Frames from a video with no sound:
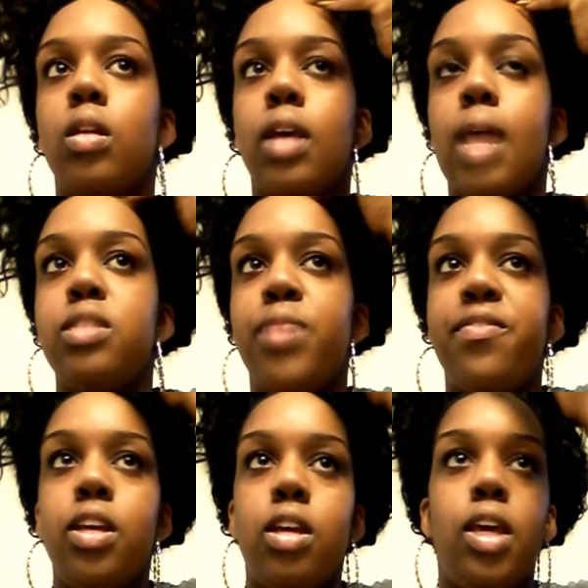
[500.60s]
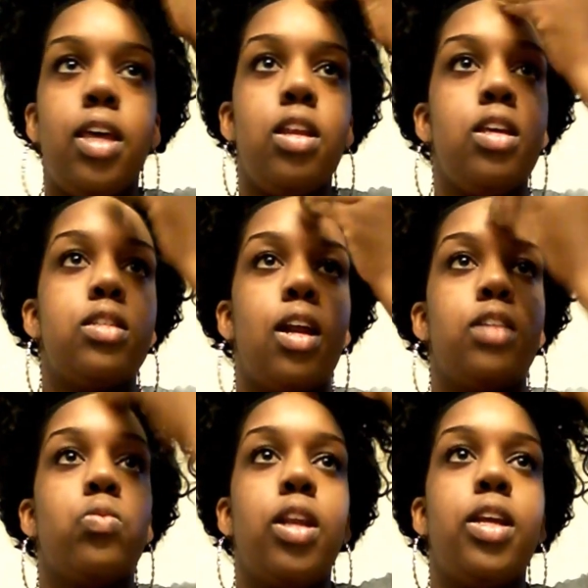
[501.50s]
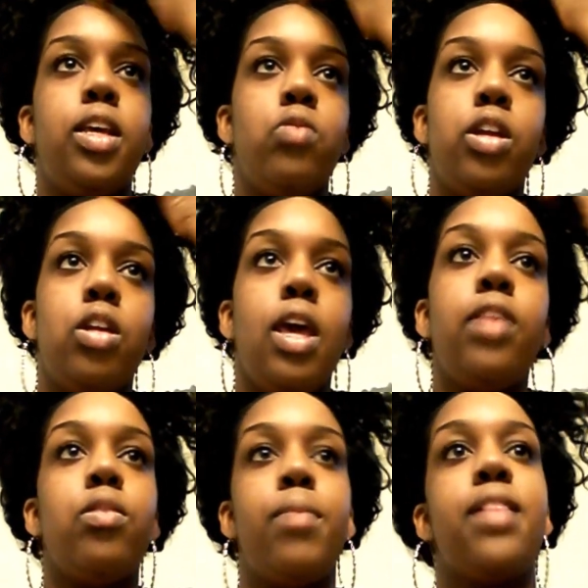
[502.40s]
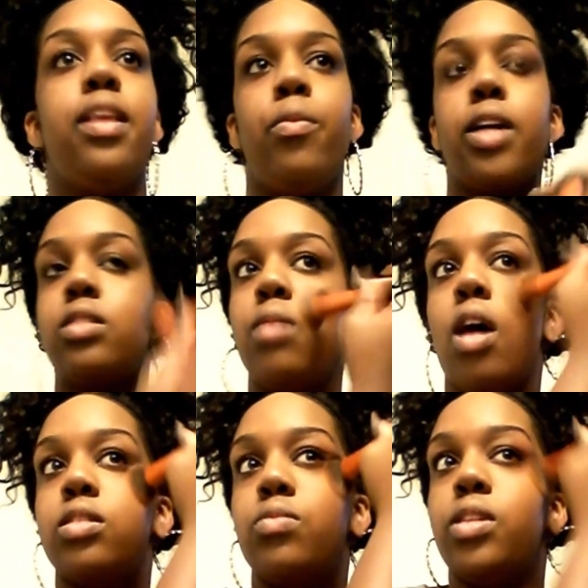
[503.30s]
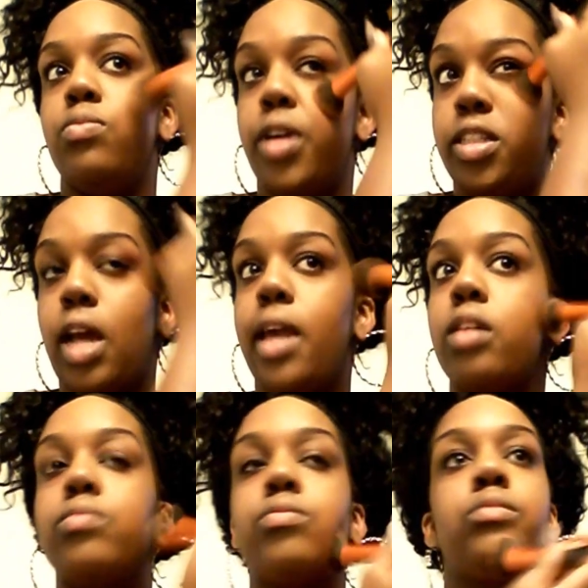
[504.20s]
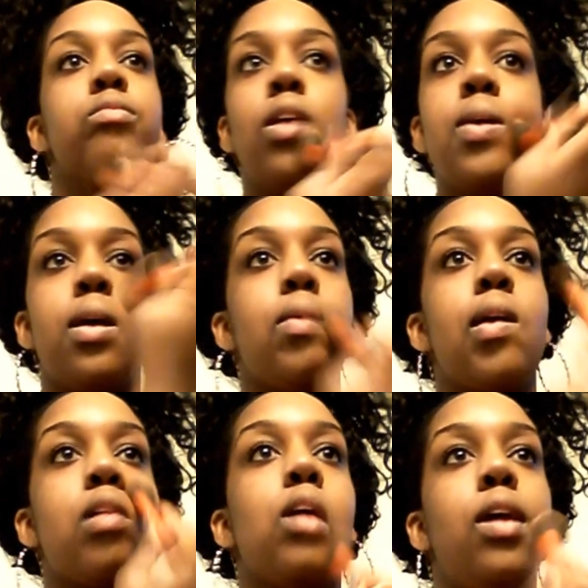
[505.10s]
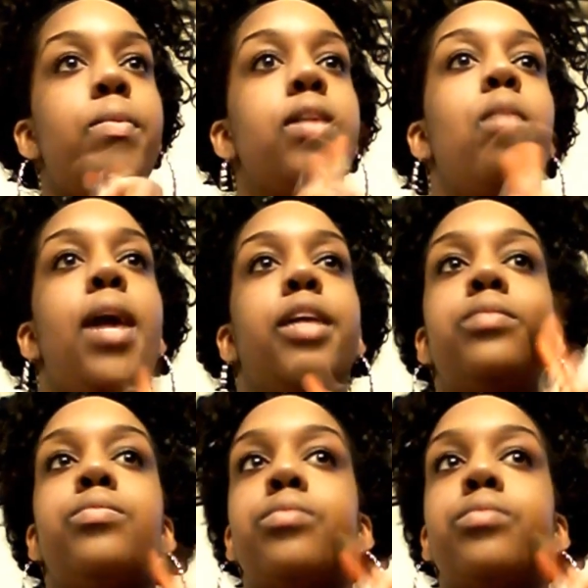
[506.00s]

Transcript: And I'm just buffing it in instead of swirling it. You can, either method works awesome with this brush. Like, it really don't matter.